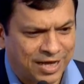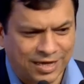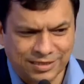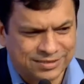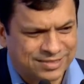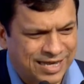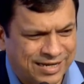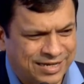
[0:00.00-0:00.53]

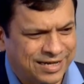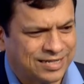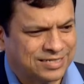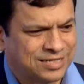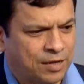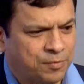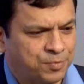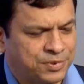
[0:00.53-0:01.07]
Second
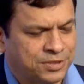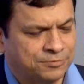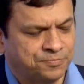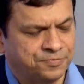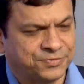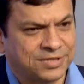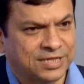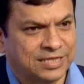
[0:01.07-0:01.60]
example,
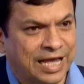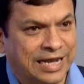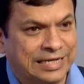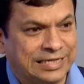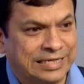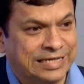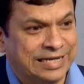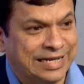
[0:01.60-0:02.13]

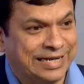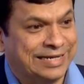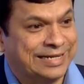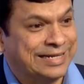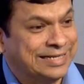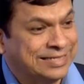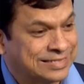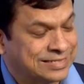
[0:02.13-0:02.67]

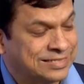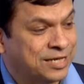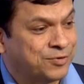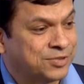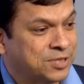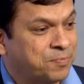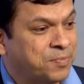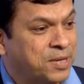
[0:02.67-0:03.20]
1980s, there
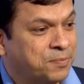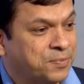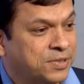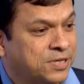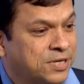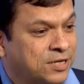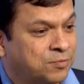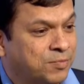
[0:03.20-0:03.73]
was a paper
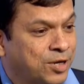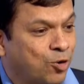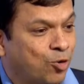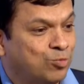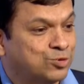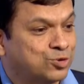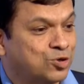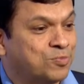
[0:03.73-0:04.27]
written by
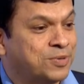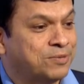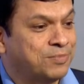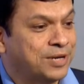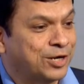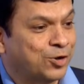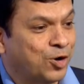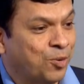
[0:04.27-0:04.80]
Holmstrom and
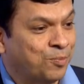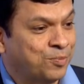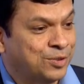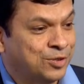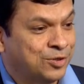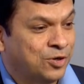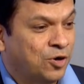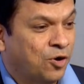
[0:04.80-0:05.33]
Milgram
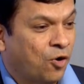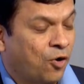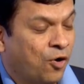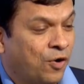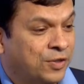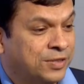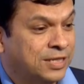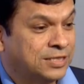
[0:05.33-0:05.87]

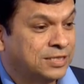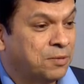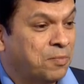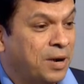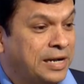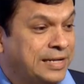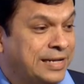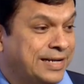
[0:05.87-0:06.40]
on the
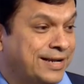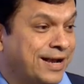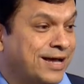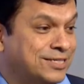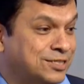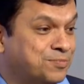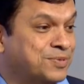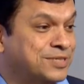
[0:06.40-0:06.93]

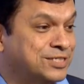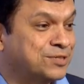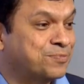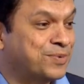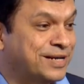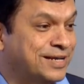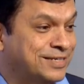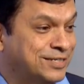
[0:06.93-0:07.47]
multitask
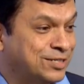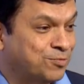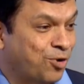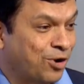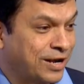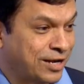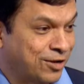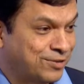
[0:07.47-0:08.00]
principal agent
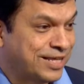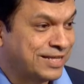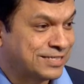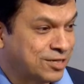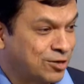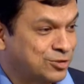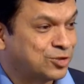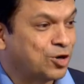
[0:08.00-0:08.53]
model. Now, that
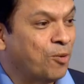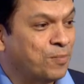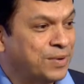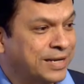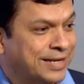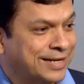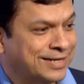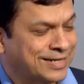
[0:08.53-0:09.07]
sounds
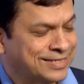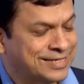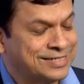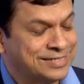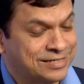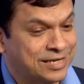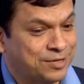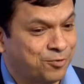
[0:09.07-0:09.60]
complicated.
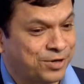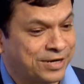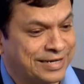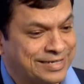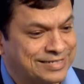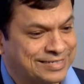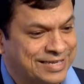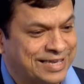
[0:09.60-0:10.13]
Essentially, what it
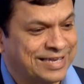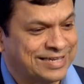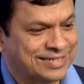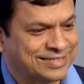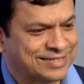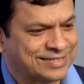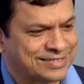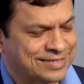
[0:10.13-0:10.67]
is saying is
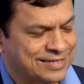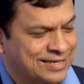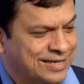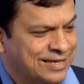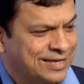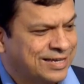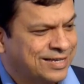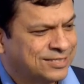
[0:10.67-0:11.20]
this.
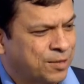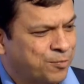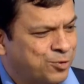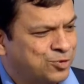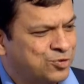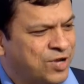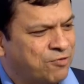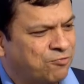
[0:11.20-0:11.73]

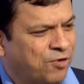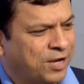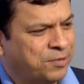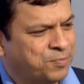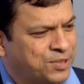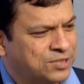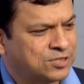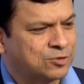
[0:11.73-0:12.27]
Suppose you have one
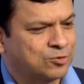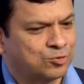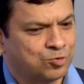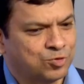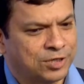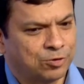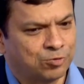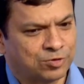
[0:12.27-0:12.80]
person who's
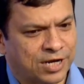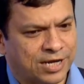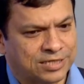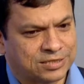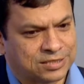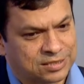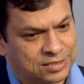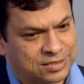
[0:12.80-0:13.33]
doing two
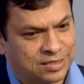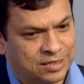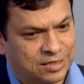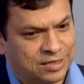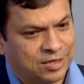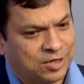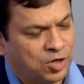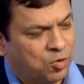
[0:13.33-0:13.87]
tasks.
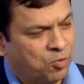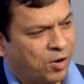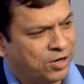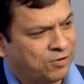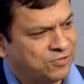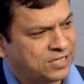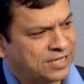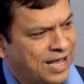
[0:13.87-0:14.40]
One
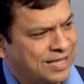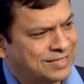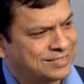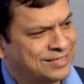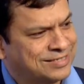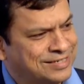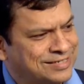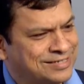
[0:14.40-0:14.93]
of the tasks
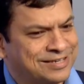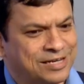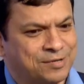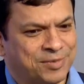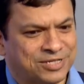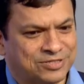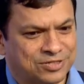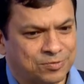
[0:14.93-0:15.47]
is easily
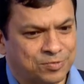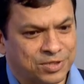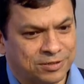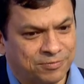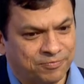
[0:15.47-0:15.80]
measurable.